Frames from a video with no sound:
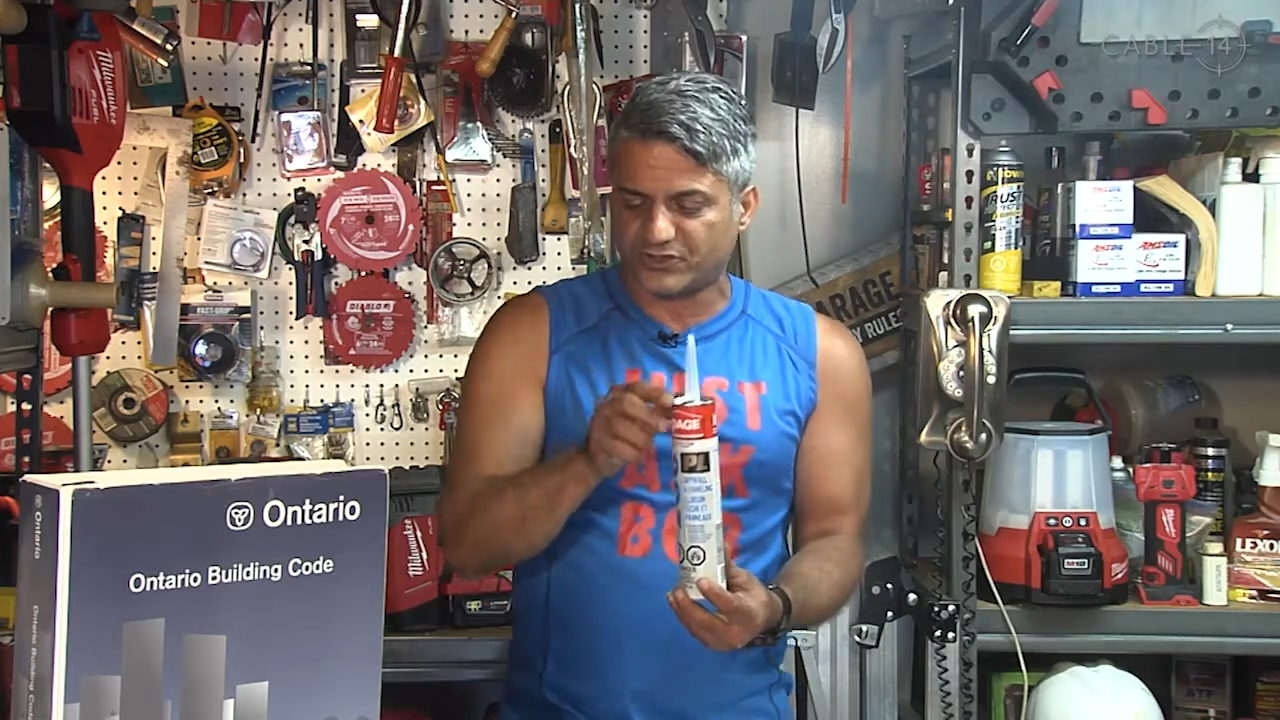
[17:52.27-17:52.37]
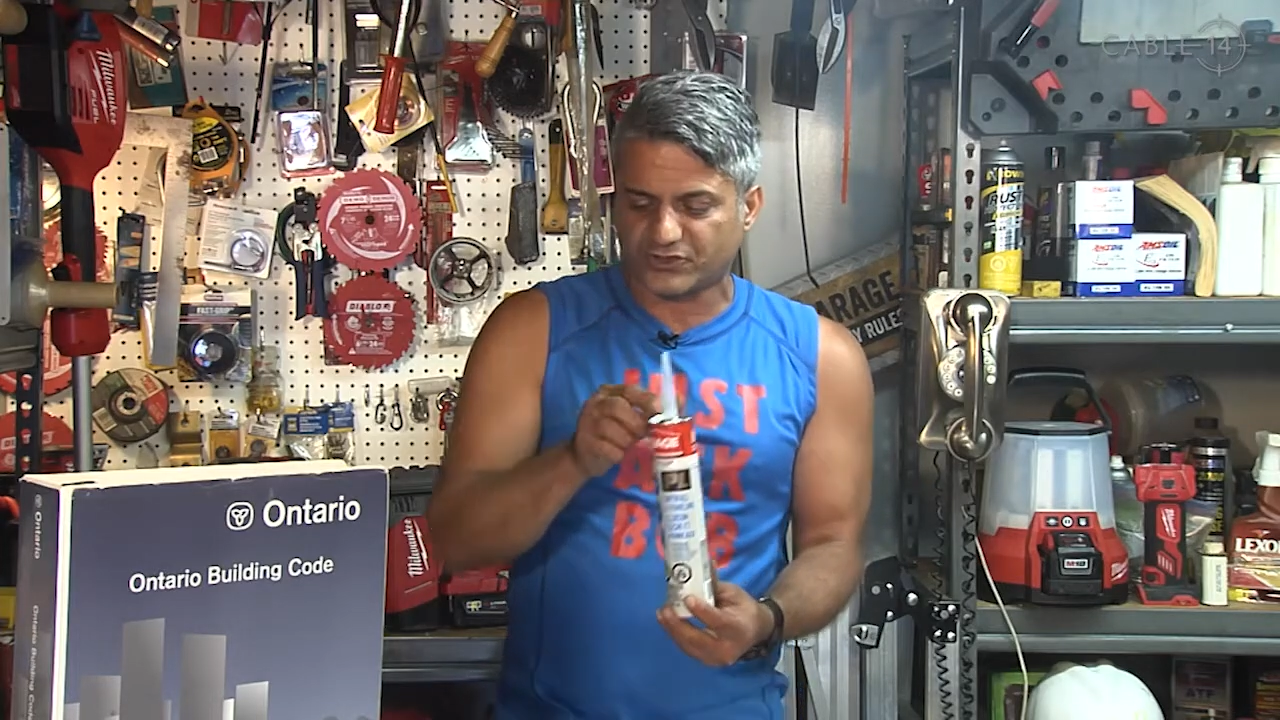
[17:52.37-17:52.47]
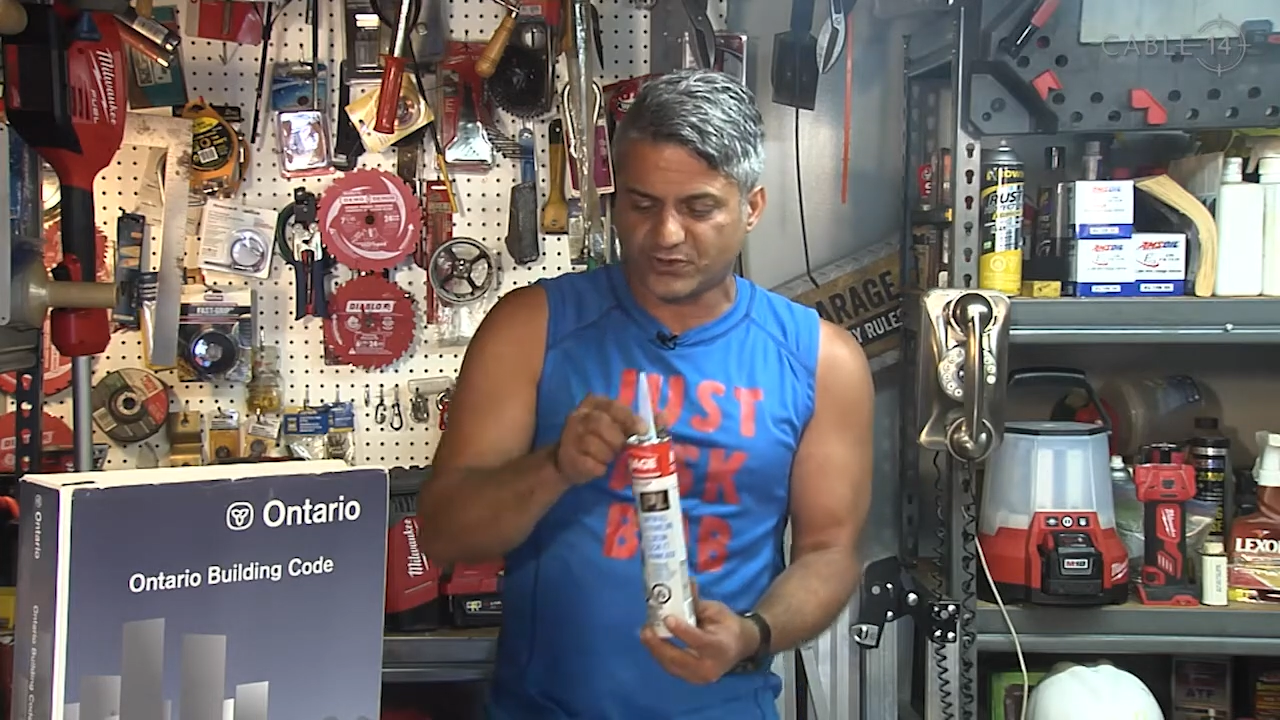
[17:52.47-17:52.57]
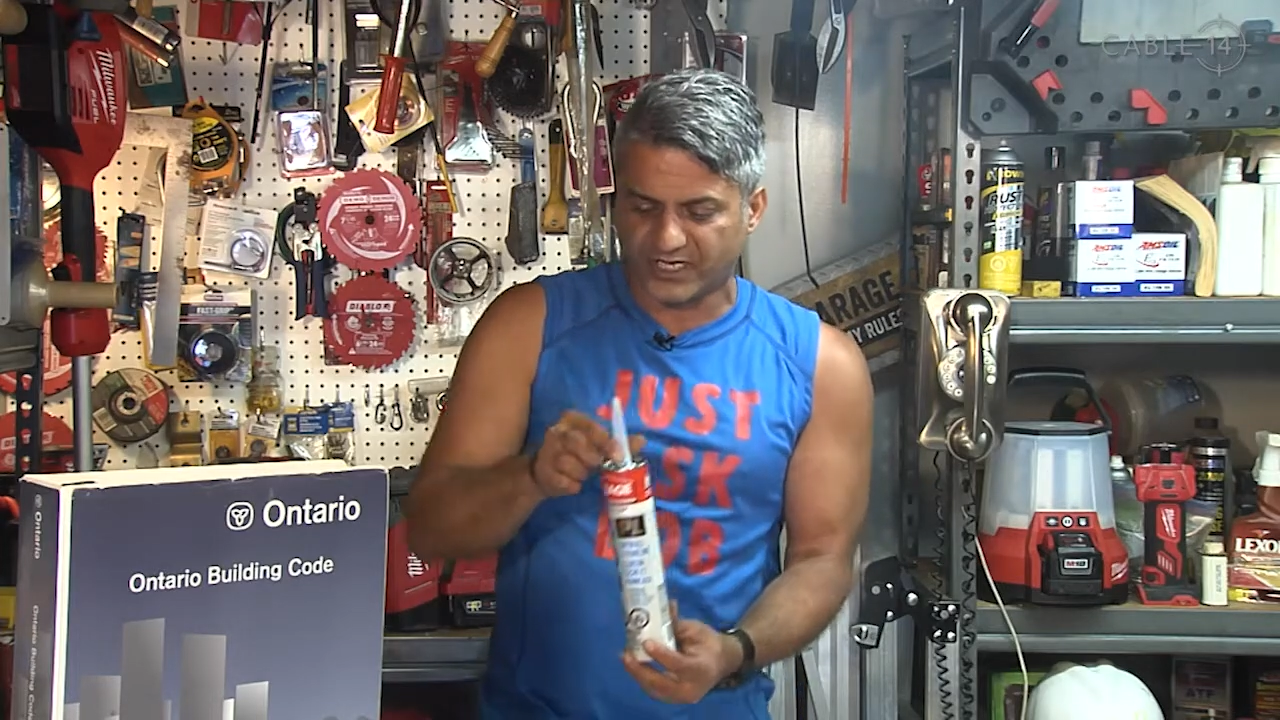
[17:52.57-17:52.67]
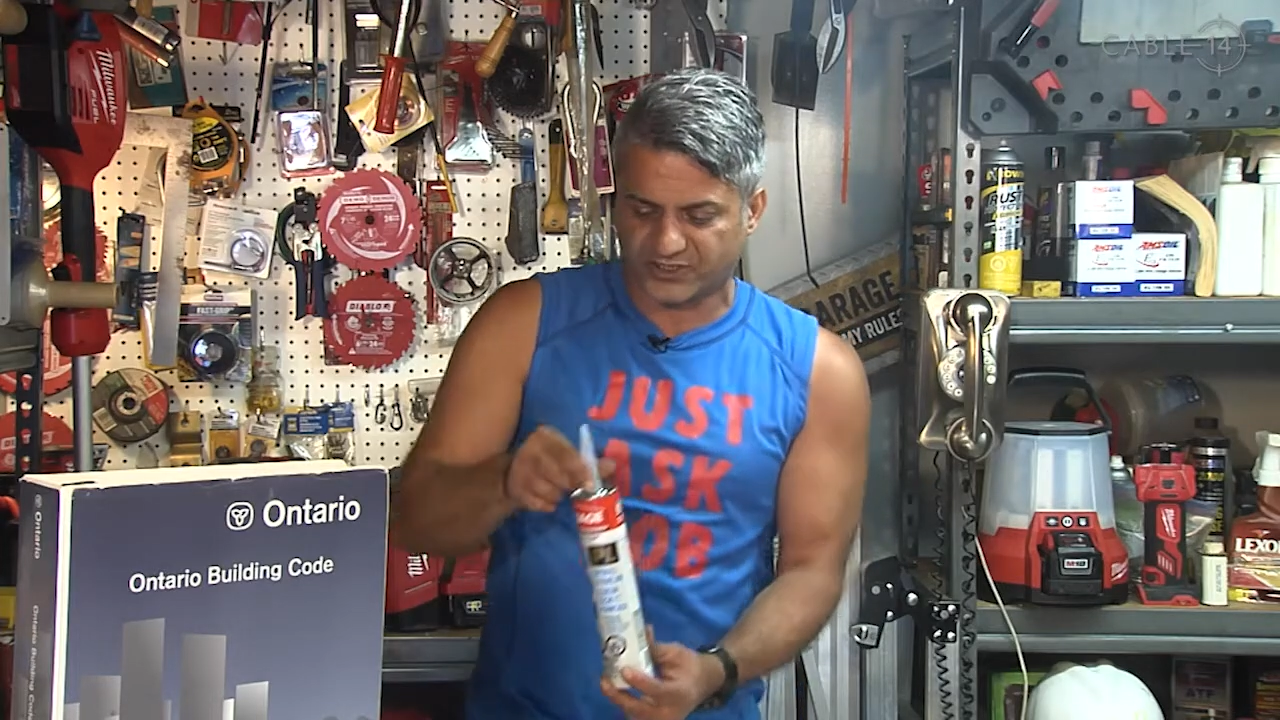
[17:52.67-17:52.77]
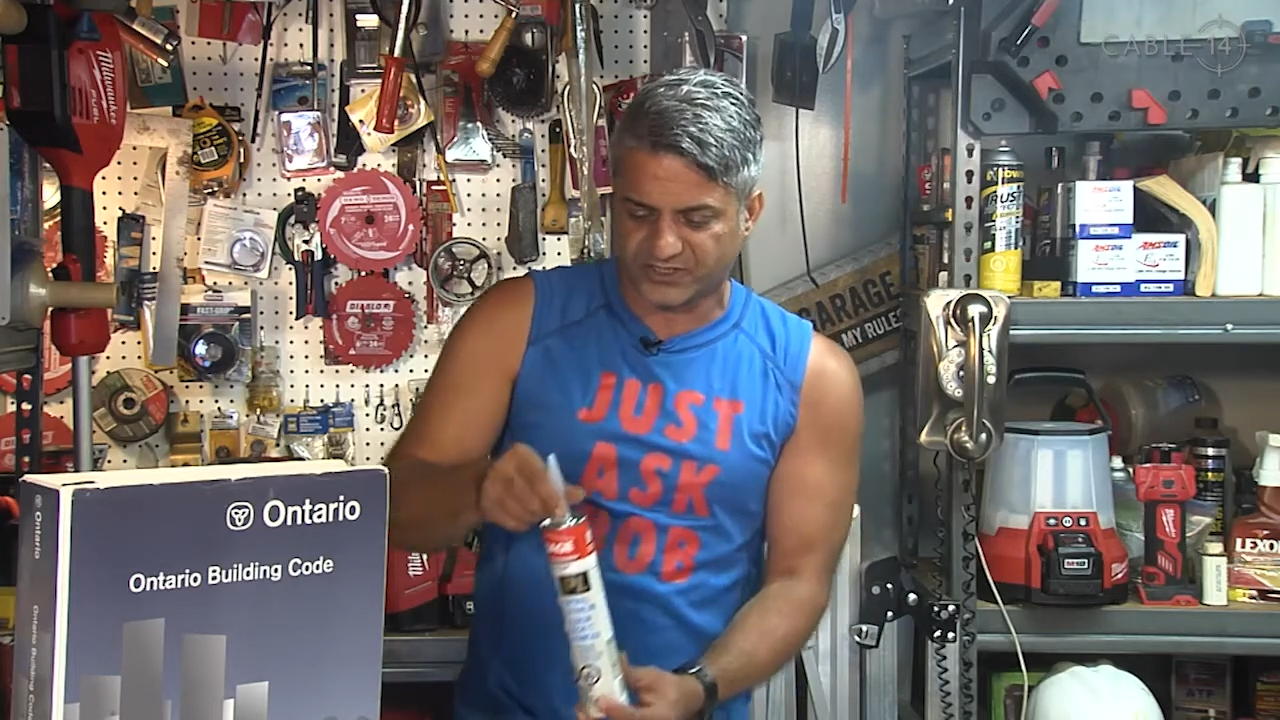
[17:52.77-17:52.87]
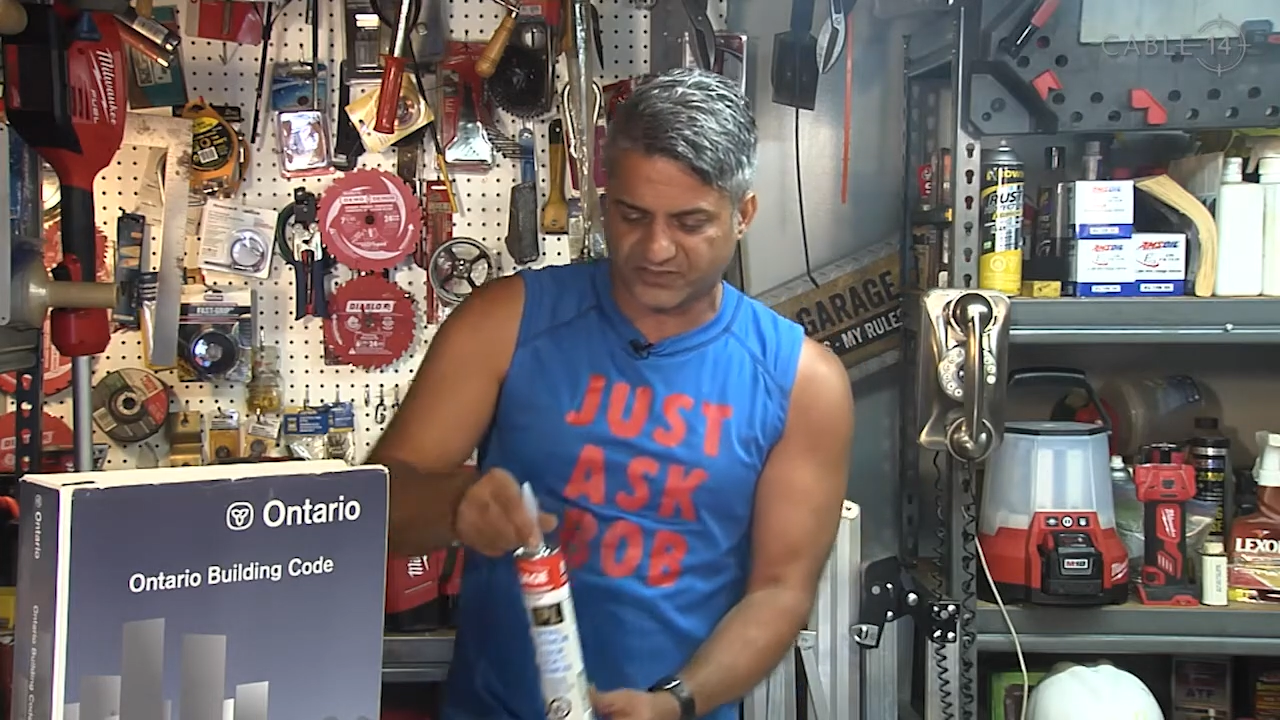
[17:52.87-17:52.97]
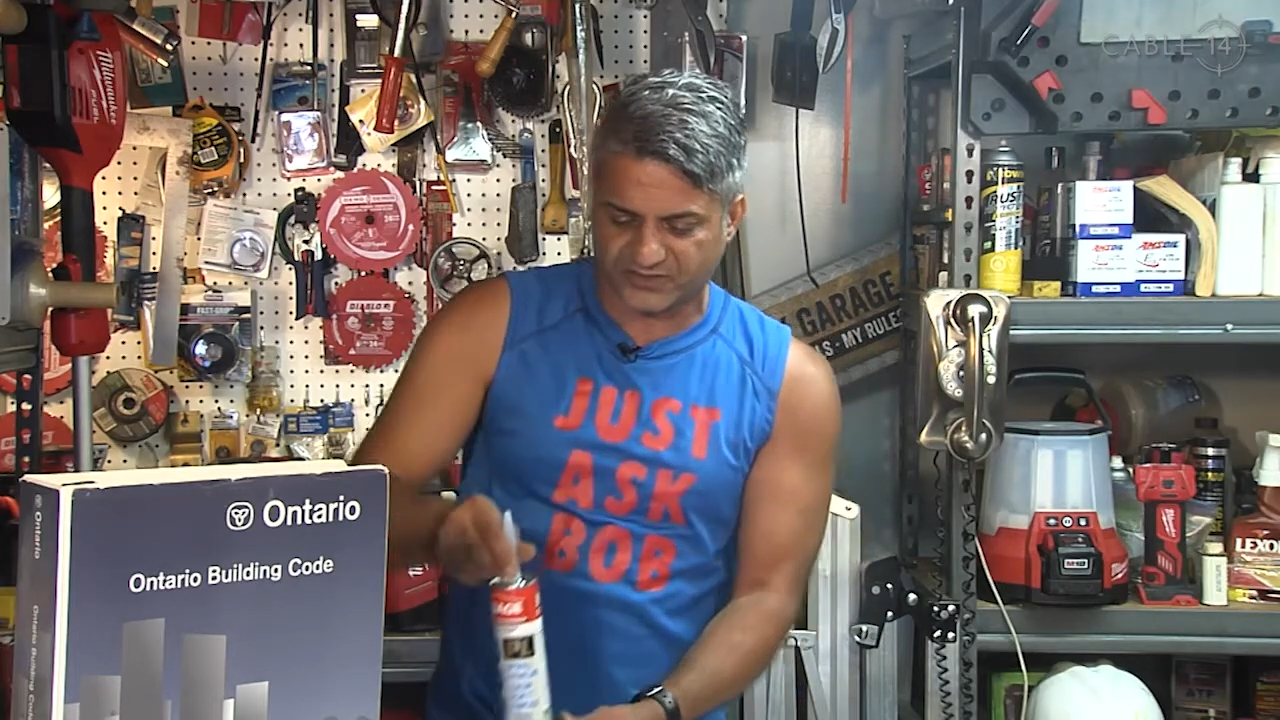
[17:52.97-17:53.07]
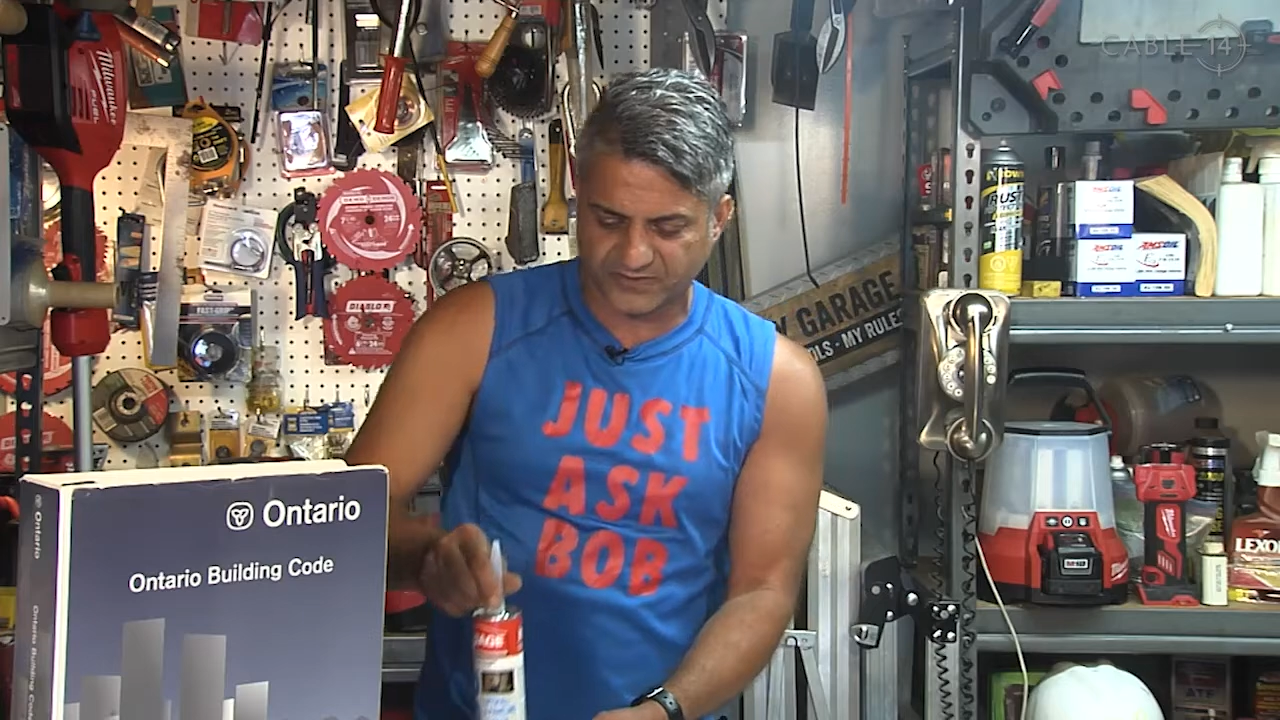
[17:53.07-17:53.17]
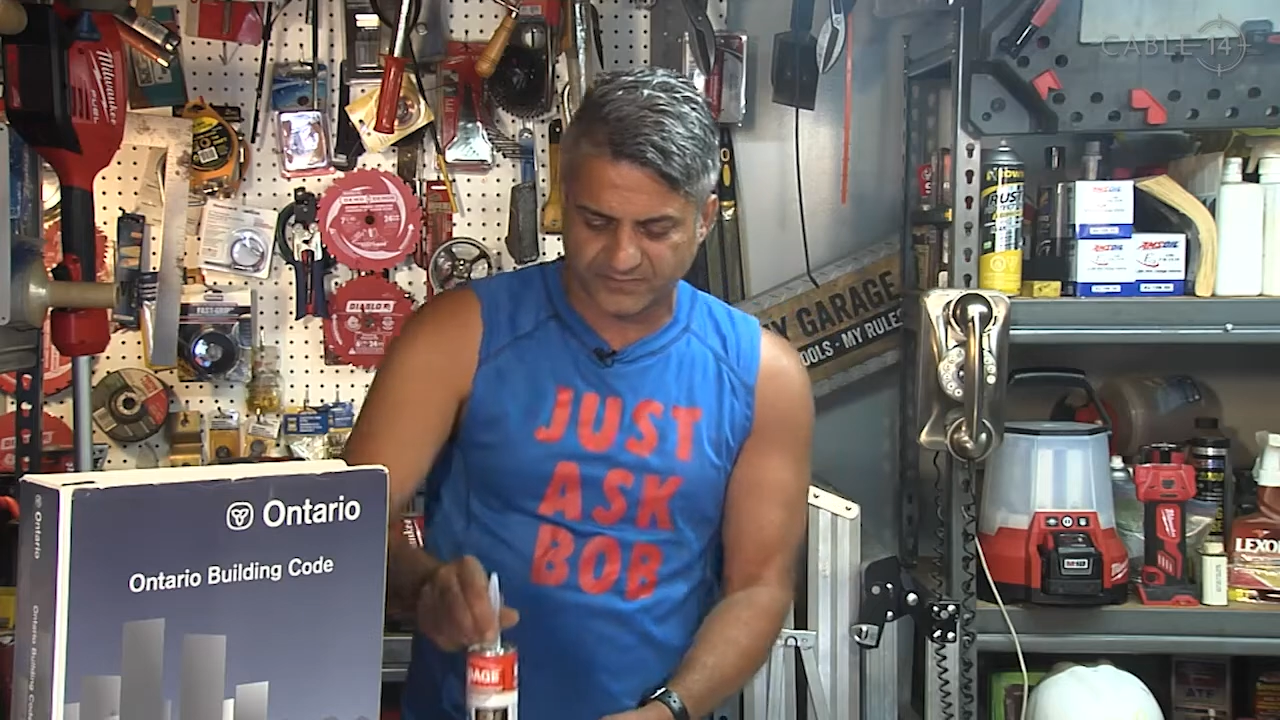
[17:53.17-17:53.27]

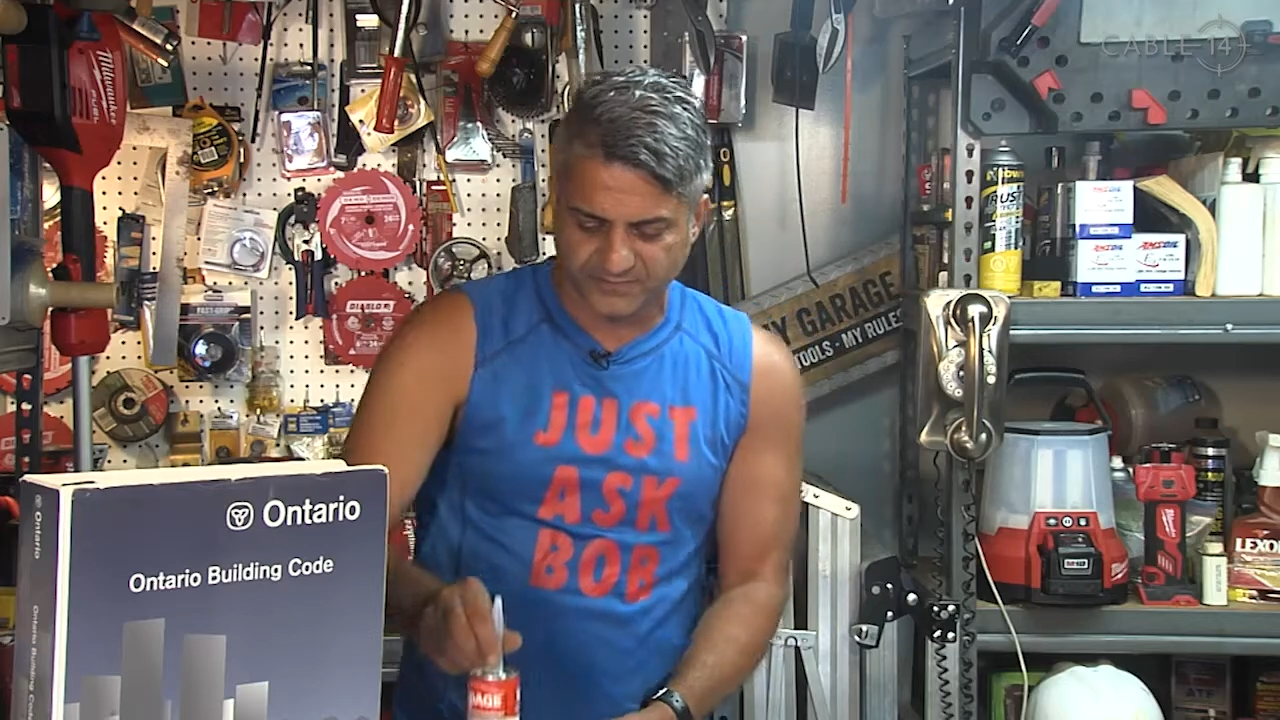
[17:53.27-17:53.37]
instructions.